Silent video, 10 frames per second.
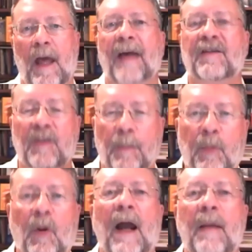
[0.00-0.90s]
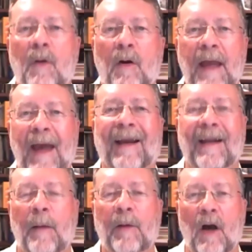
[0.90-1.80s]
as the primary
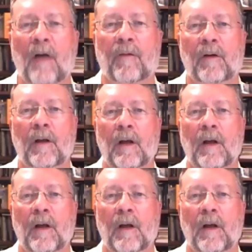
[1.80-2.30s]
economic offering,